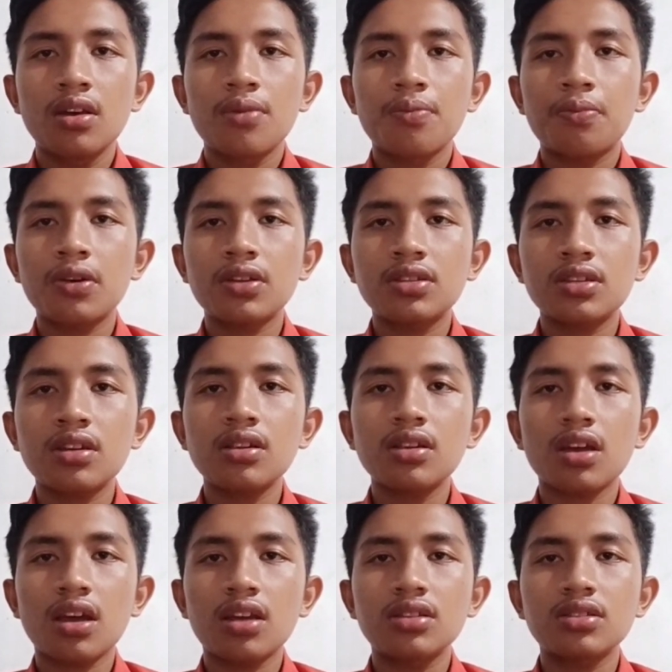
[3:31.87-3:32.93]
Patel
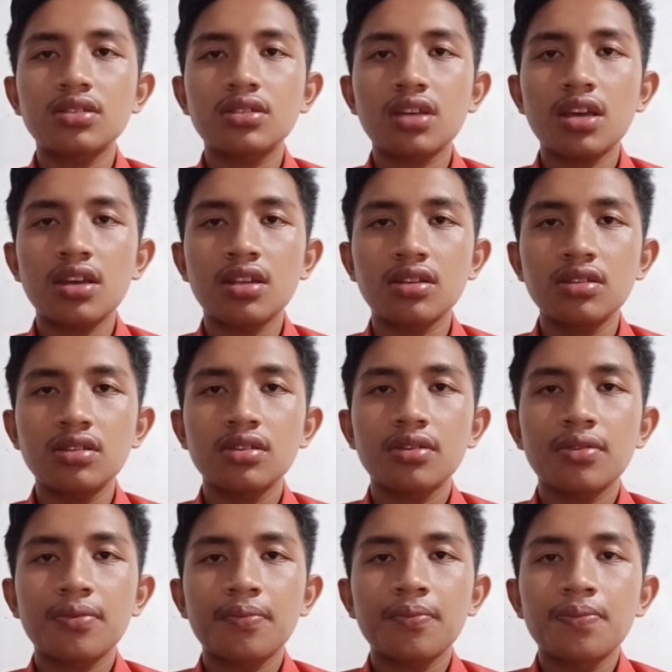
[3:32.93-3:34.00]
and Jane
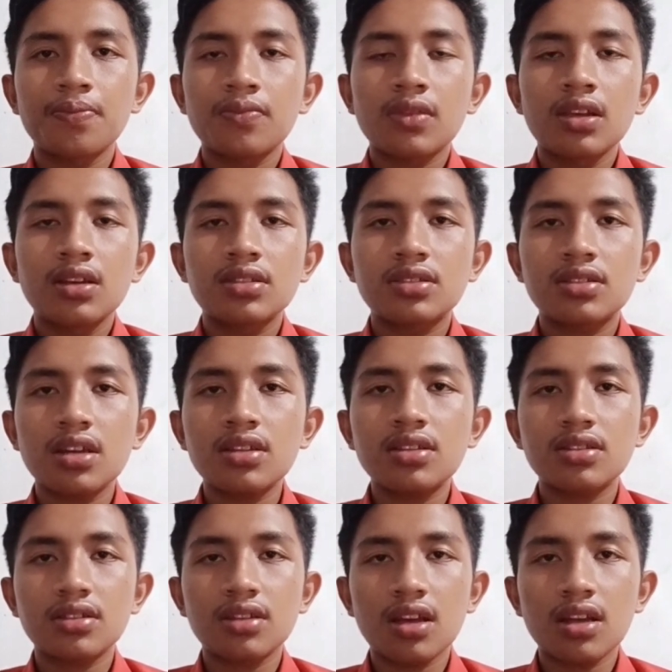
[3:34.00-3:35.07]
states
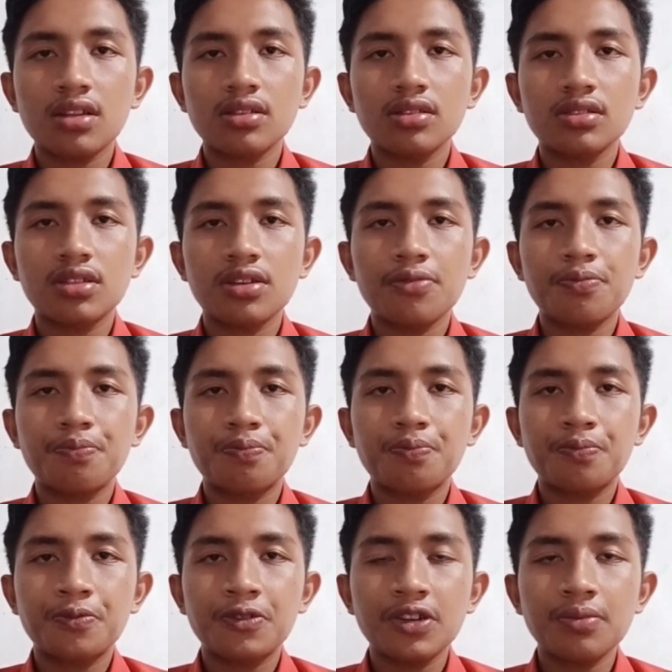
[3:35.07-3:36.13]
that the
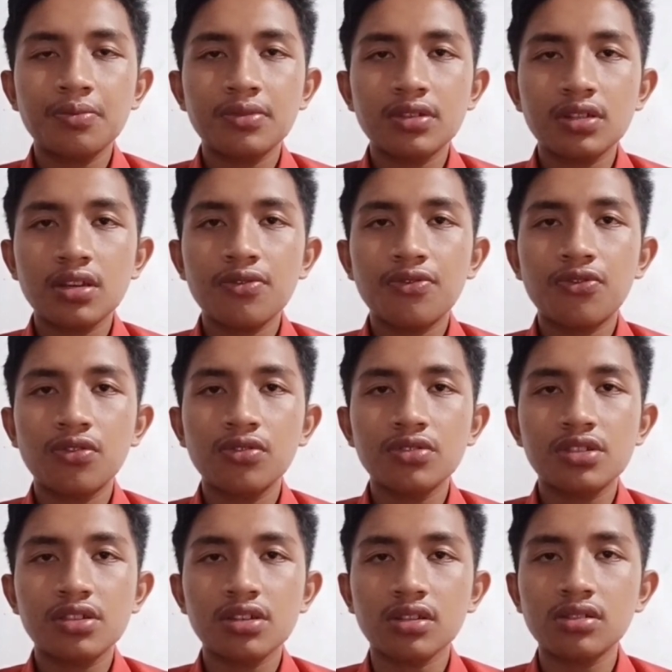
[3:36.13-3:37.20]
primary
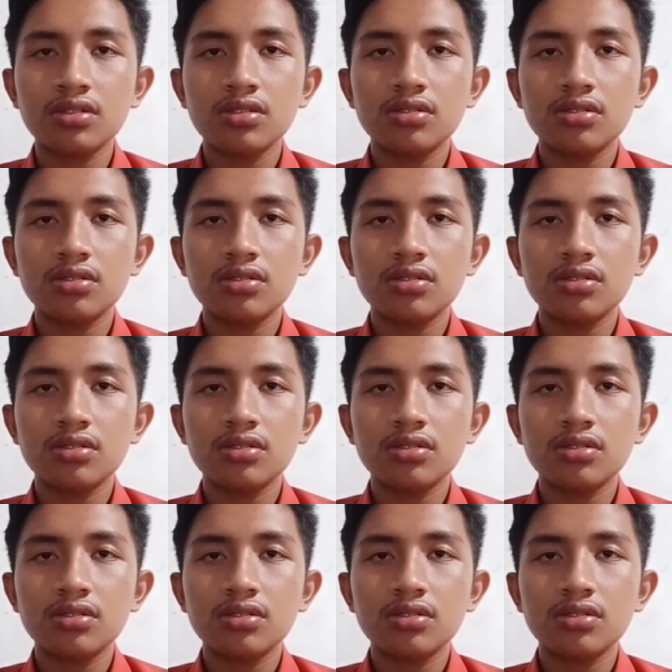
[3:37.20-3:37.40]
function